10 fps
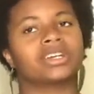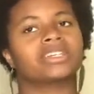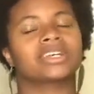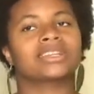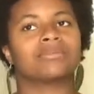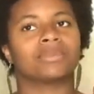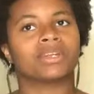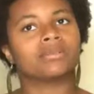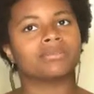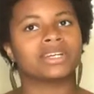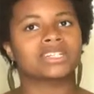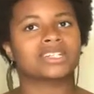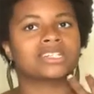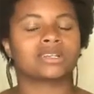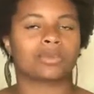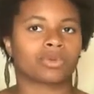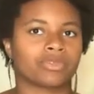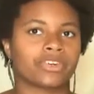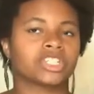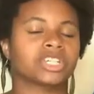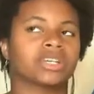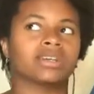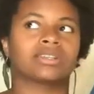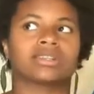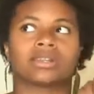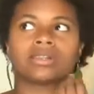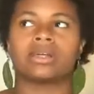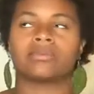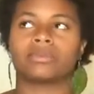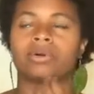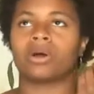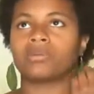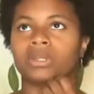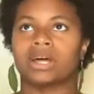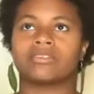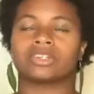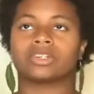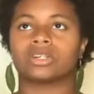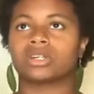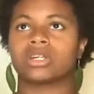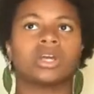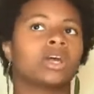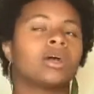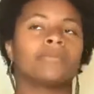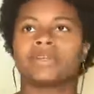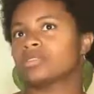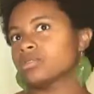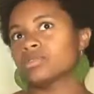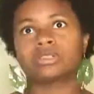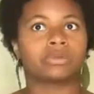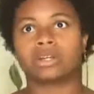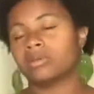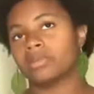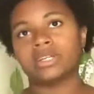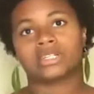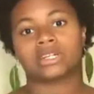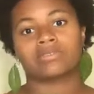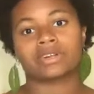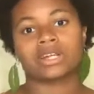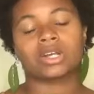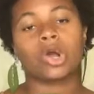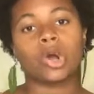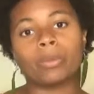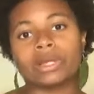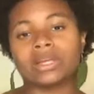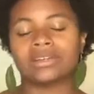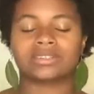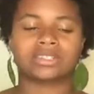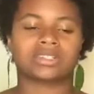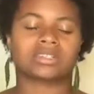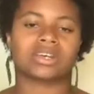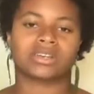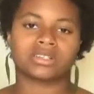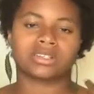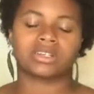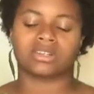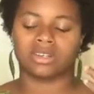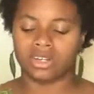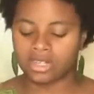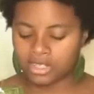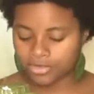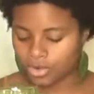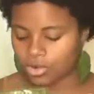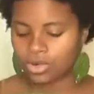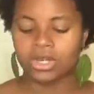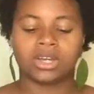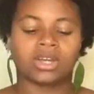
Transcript: It's like the mint makes it summer refreshing, and then the lemon balm, lavender, basil, and rosemary makes it very calming and just nice and easeful.